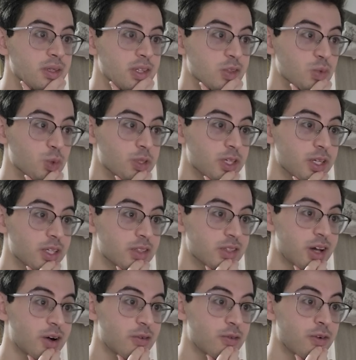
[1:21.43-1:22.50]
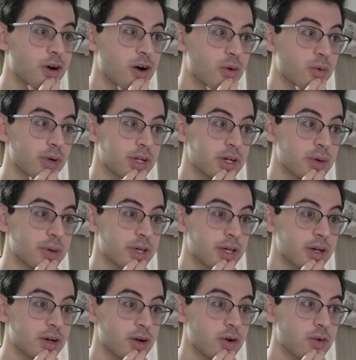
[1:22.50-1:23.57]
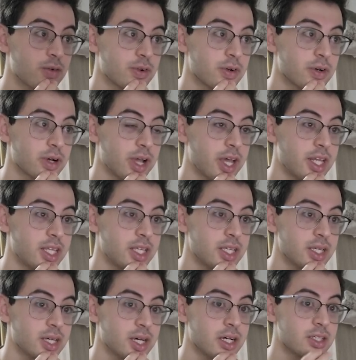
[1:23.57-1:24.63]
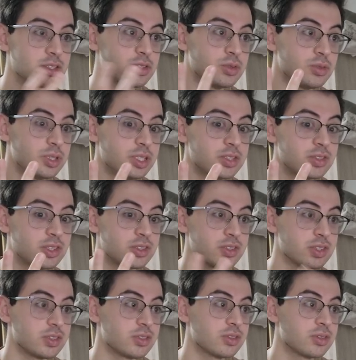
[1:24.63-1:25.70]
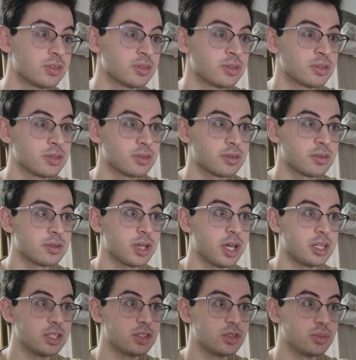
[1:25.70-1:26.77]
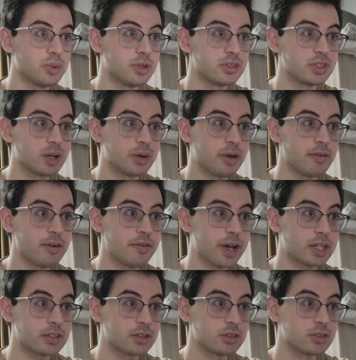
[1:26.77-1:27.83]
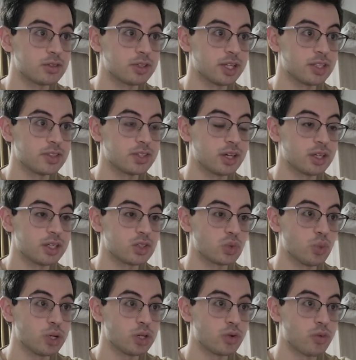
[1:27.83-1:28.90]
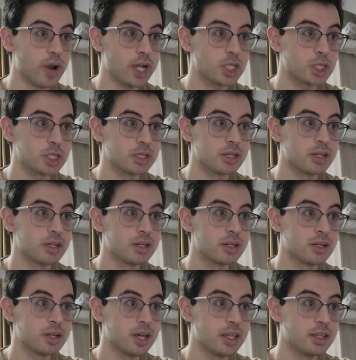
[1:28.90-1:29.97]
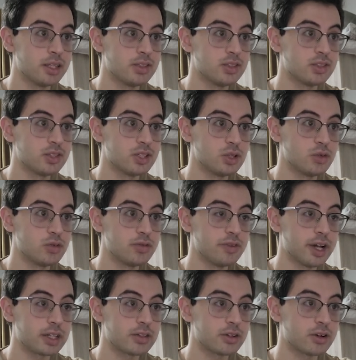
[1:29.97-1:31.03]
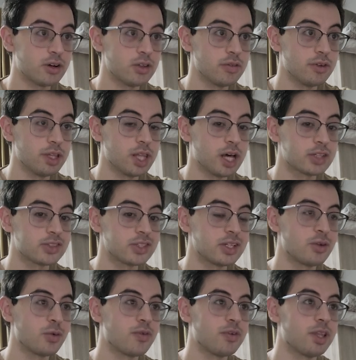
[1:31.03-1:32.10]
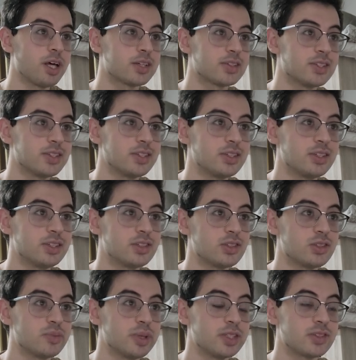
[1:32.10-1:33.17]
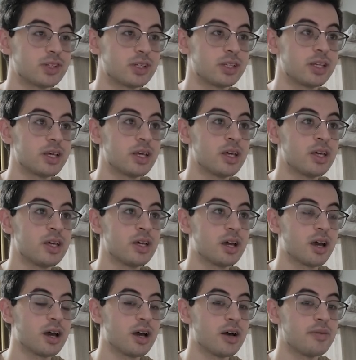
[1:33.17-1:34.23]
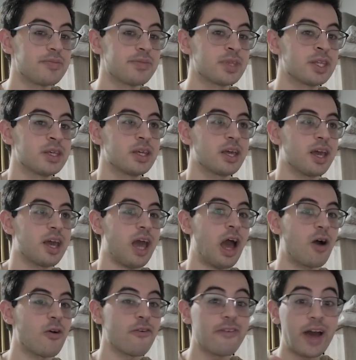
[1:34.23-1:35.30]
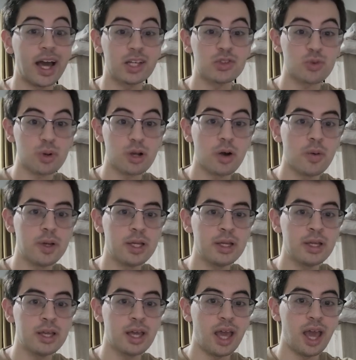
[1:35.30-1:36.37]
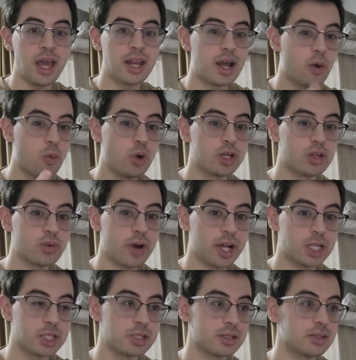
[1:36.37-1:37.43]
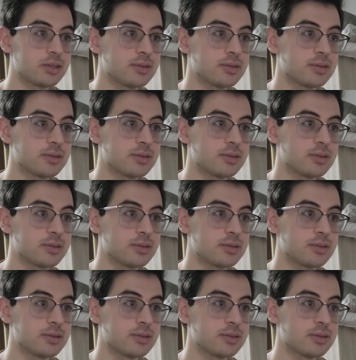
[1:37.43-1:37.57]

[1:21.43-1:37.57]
This will tell us how far we're going over any two distances, any 2 points. Now we have a vector, so that's telling us what direction. And this is a new vector called velocity. Well, velocity is just basically how fast we're going and at what direction.